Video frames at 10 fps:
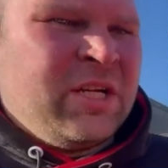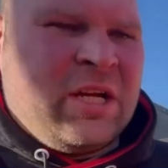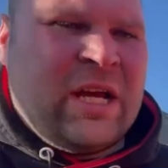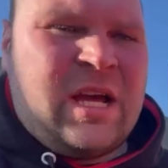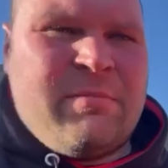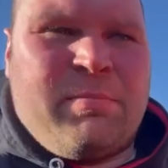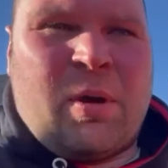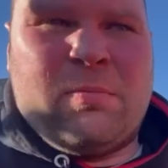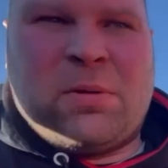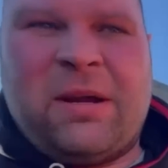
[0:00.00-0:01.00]

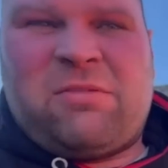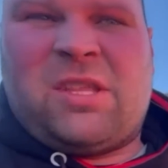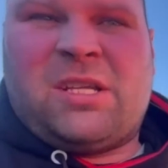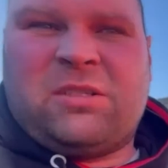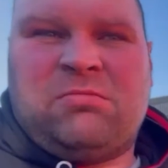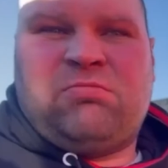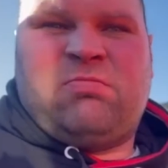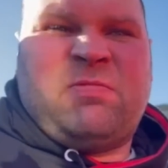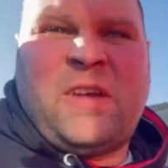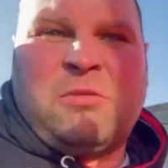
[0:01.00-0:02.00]
Pump and everything
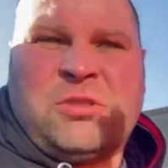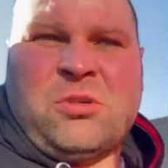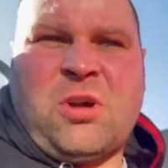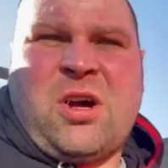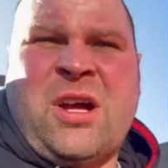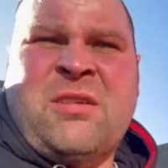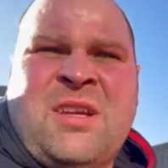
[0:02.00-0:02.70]
feels all right.